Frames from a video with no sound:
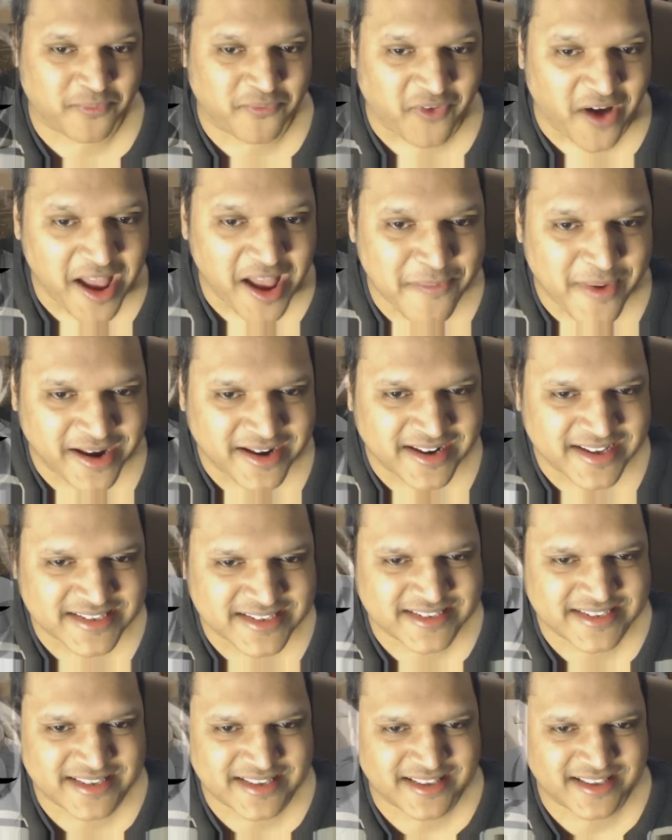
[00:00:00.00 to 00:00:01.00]

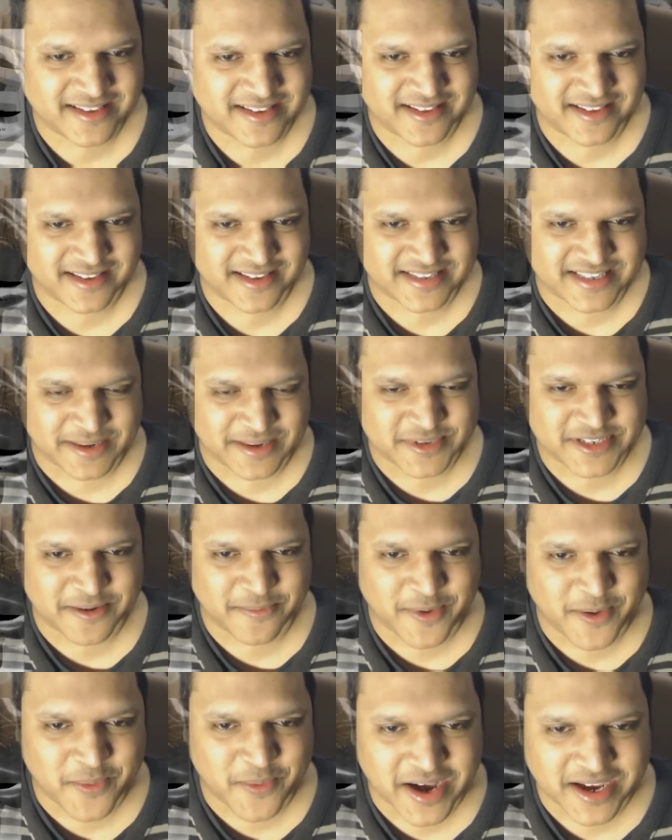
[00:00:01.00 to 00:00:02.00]
firebenders seems
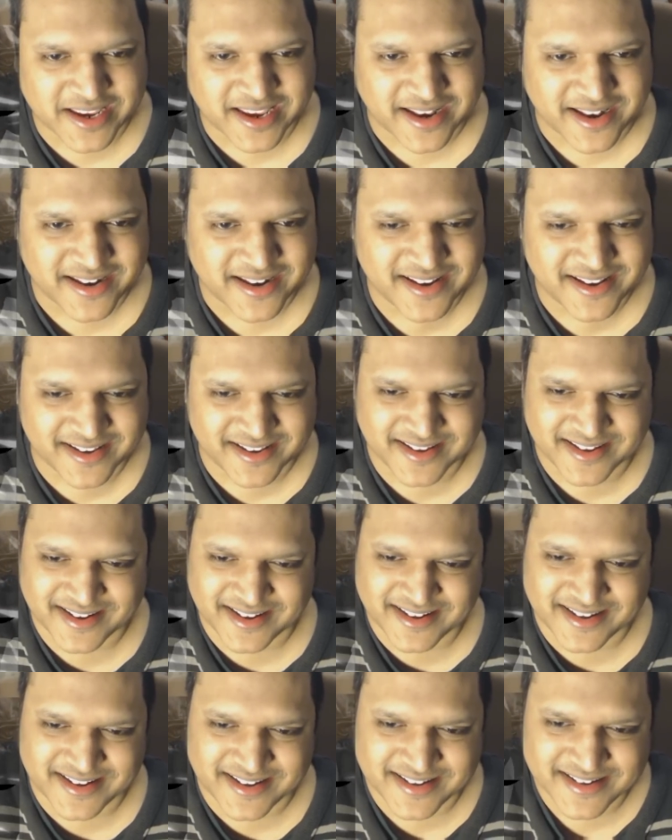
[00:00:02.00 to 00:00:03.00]
to be working
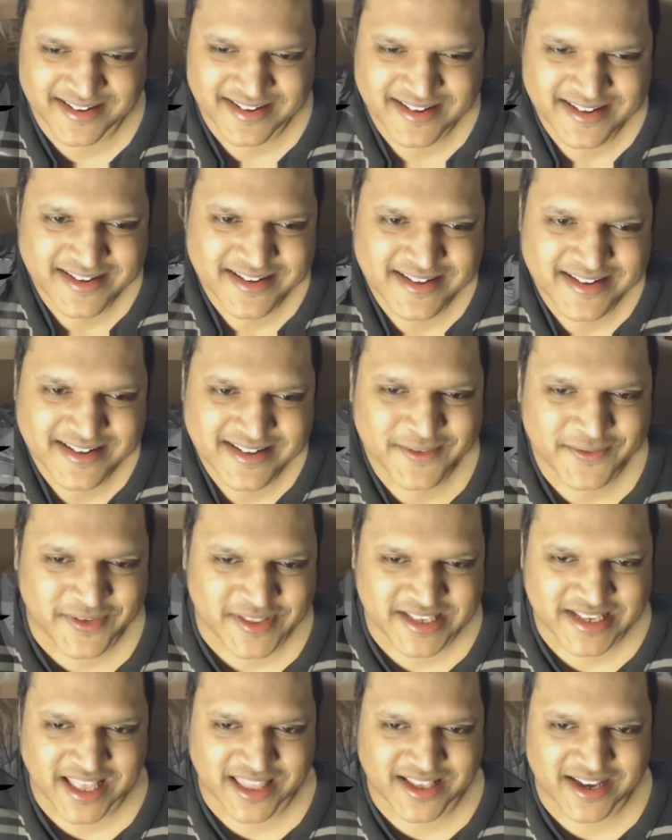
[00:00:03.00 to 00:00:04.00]

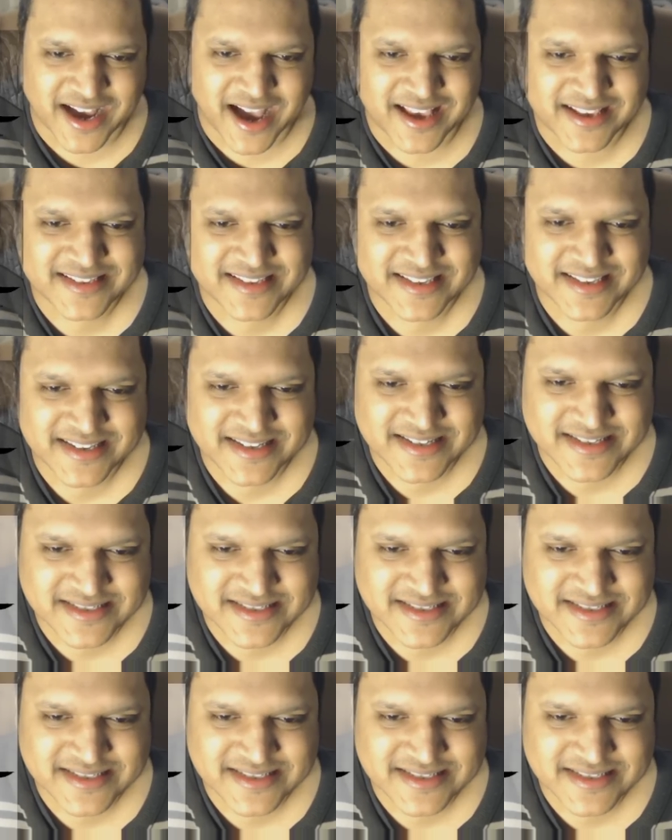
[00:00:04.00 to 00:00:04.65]
for these other guys.